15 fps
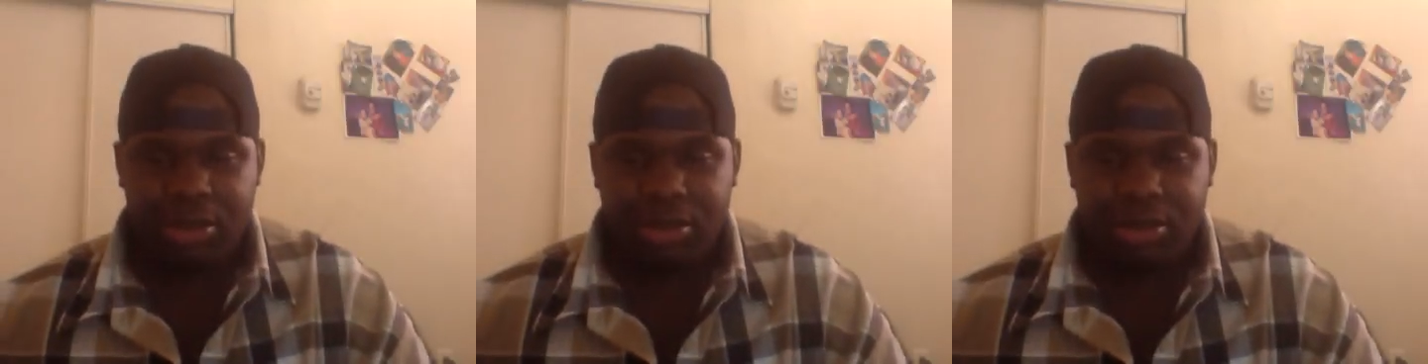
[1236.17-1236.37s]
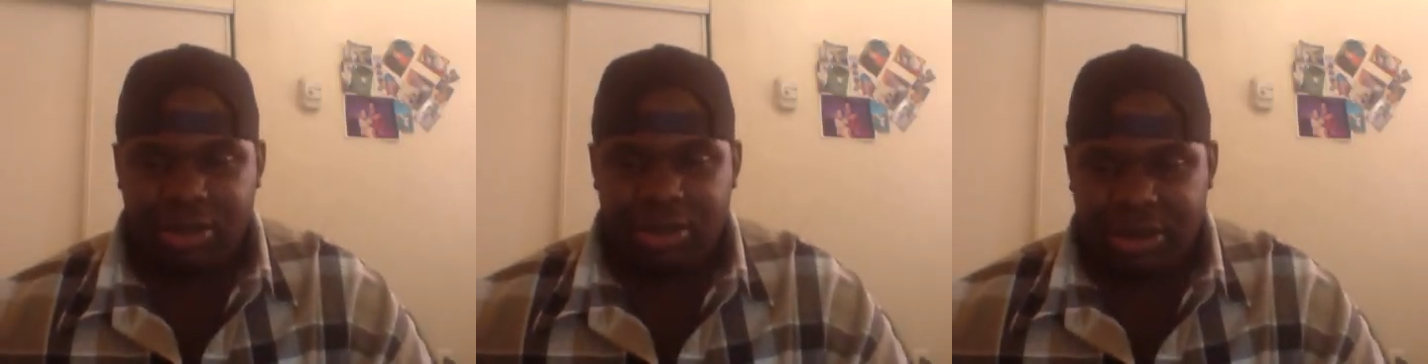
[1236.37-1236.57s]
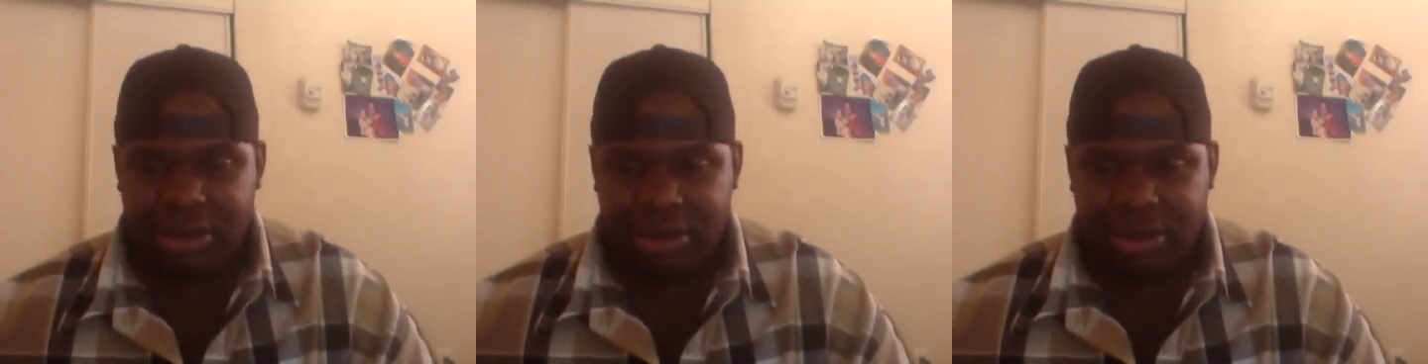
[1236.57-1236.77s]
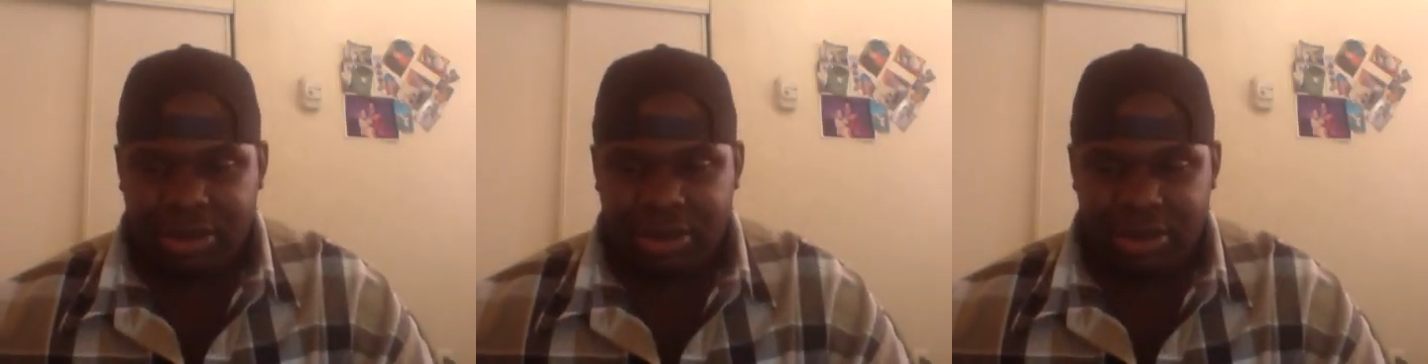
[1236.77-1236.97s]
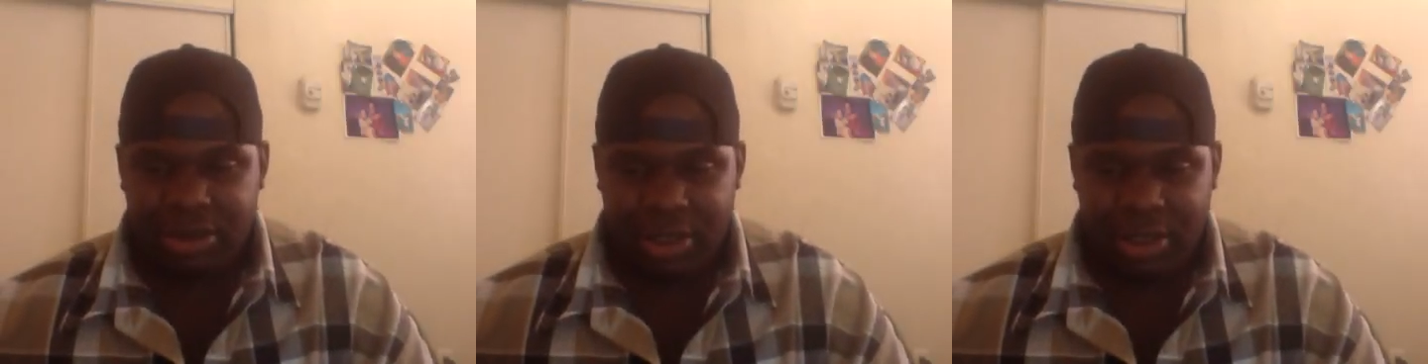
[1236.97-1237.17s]
this.
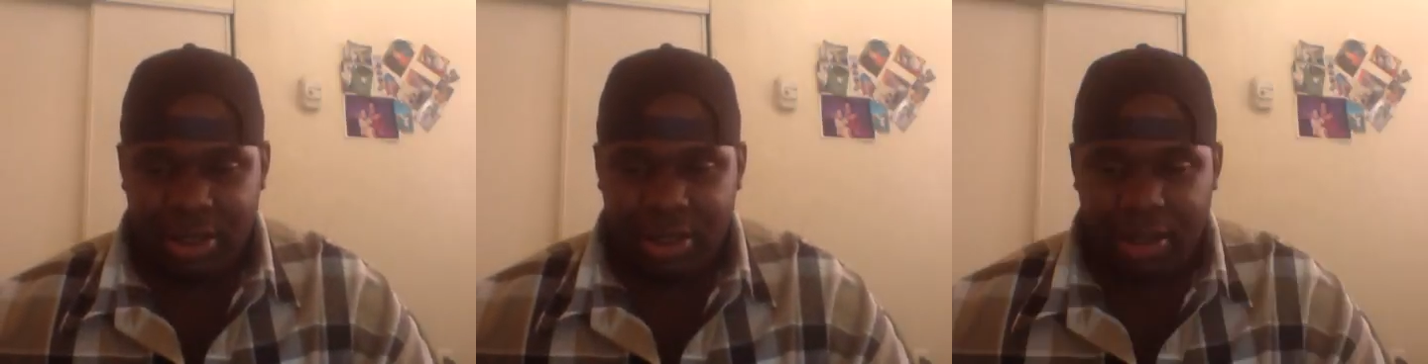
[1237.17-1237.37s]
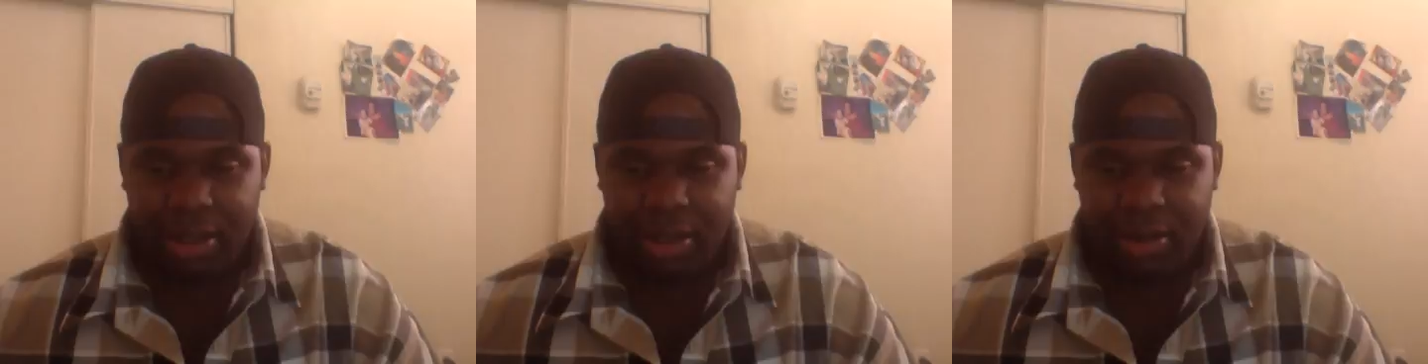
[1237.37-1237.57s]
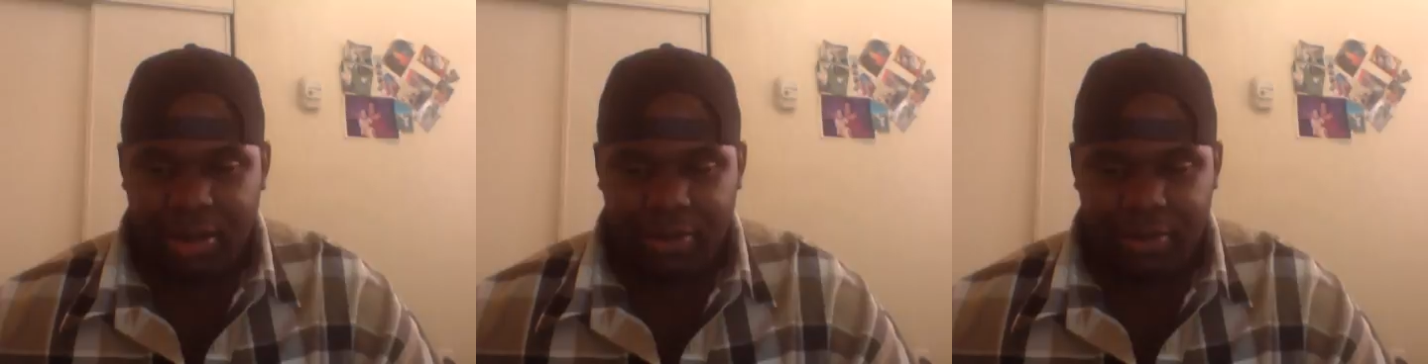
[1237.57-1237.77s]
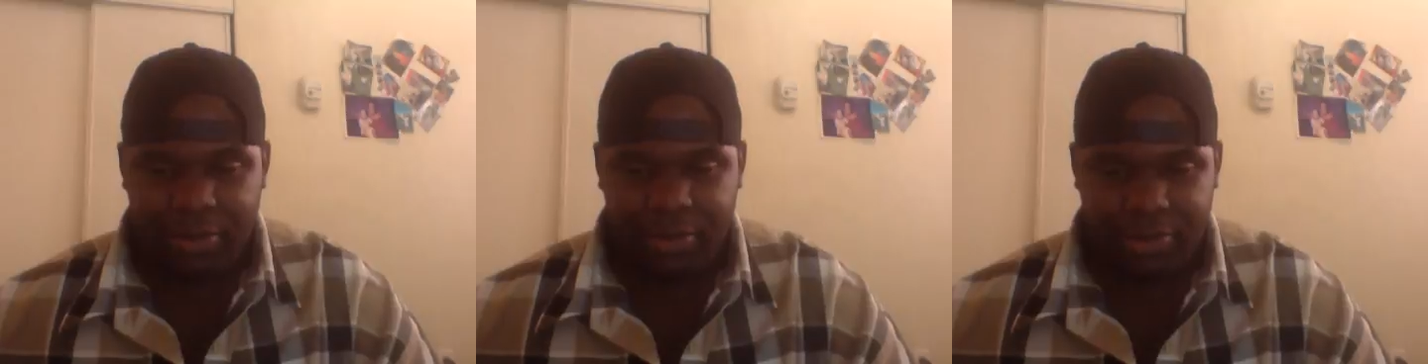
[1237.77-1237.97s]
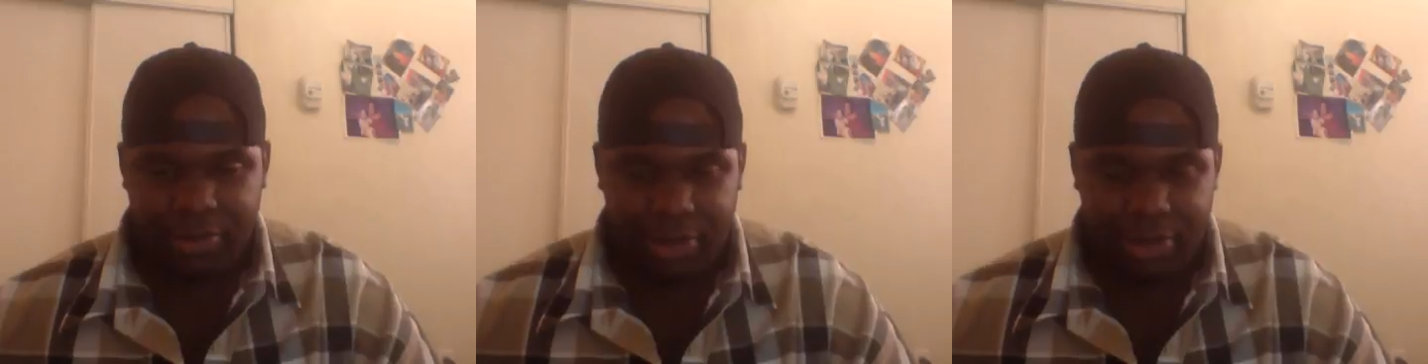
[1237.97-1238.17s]

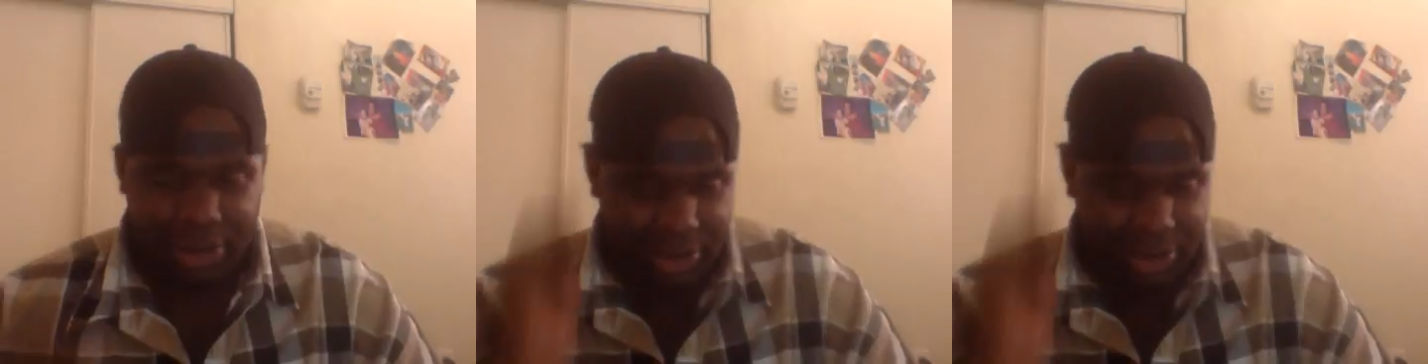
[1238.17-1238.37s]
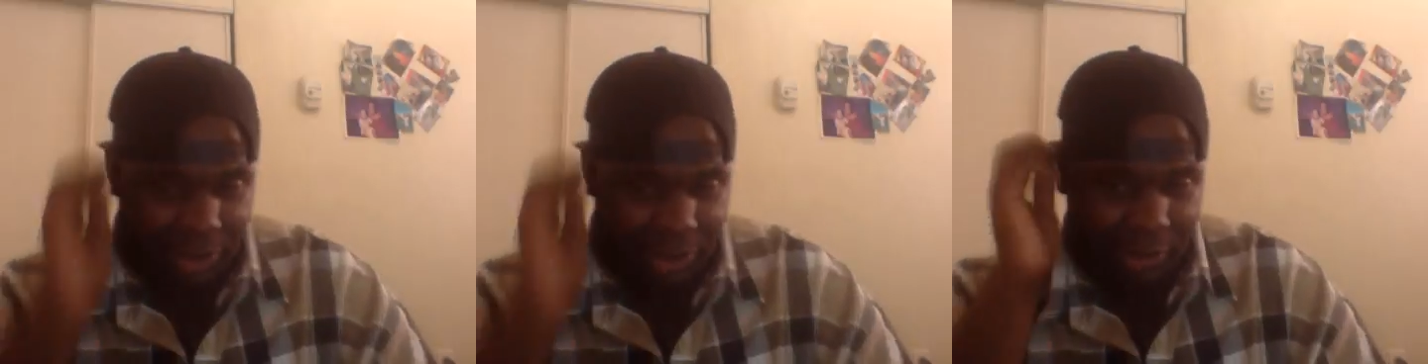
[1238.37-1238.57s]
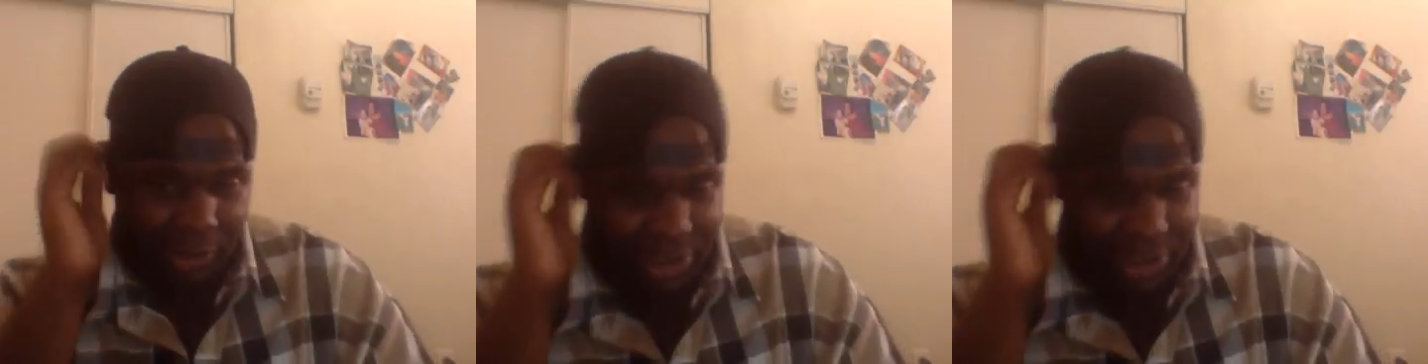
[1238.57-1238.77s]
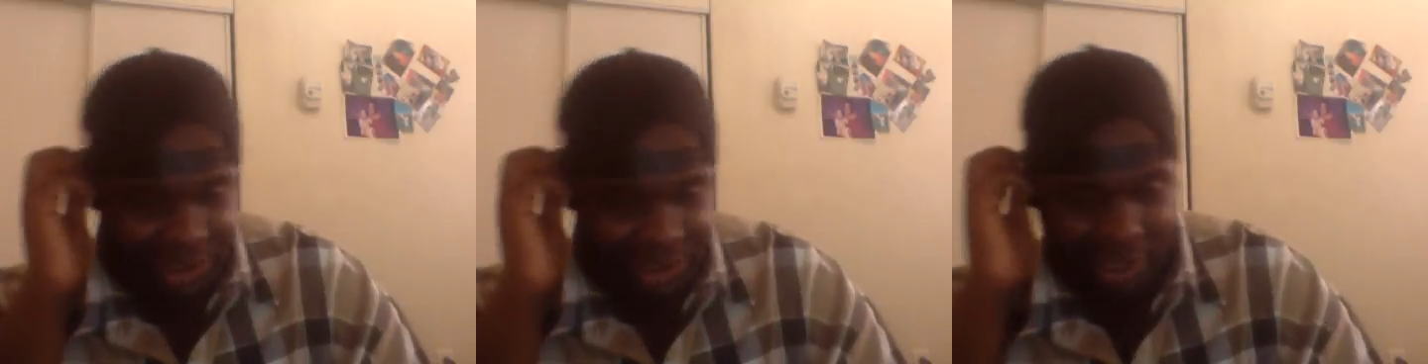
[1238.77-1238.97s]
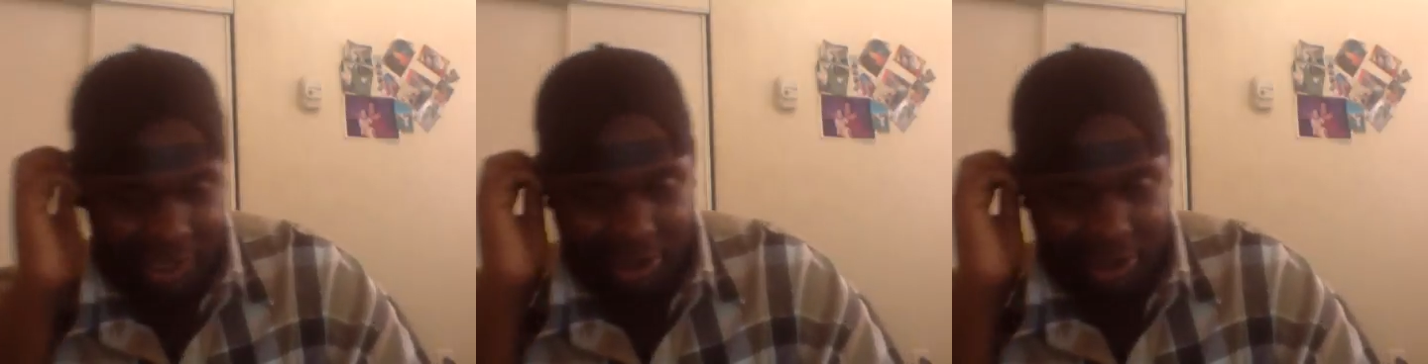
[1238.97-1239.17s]
To this question
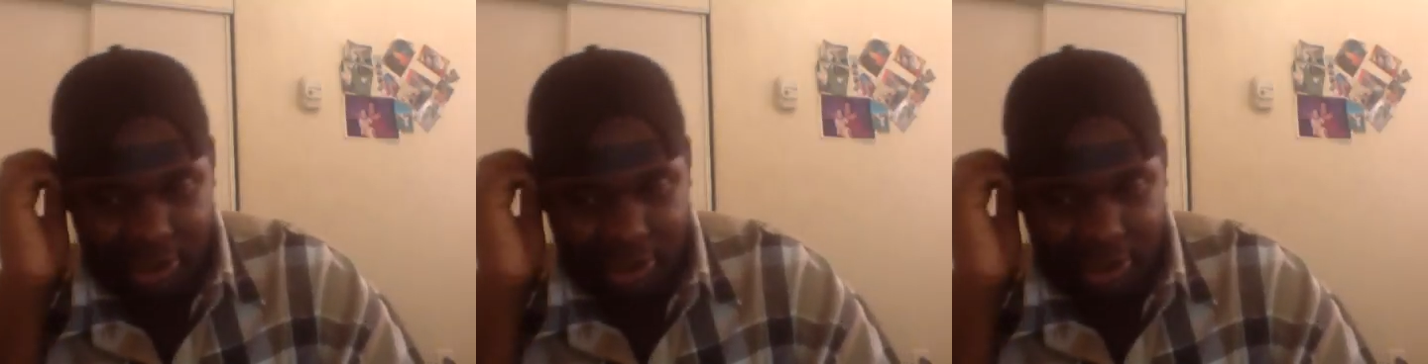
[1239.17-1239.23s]
here.